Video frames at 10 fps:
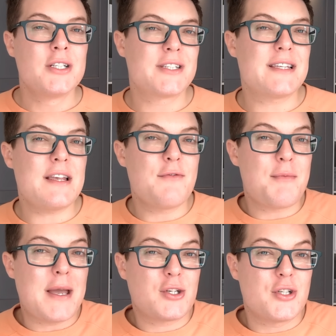So this
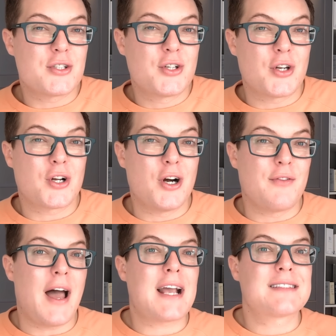information is going to
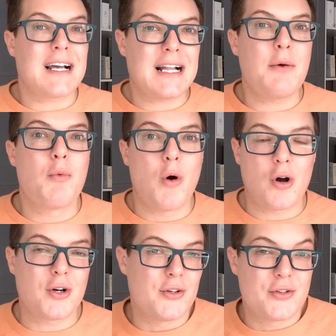cover exactly
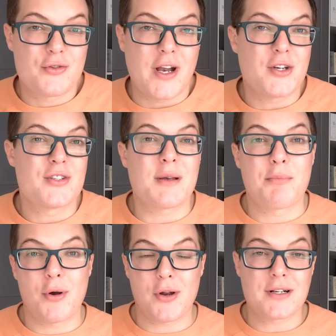what concentrations and
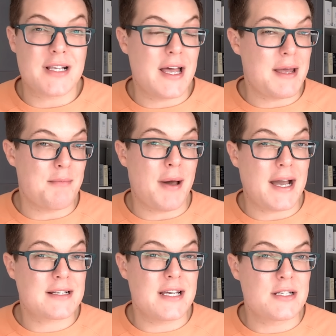products are
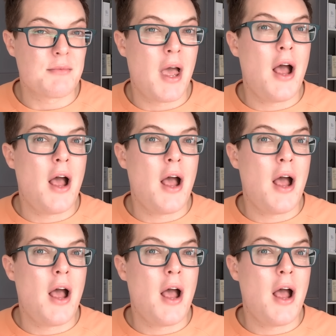impacted,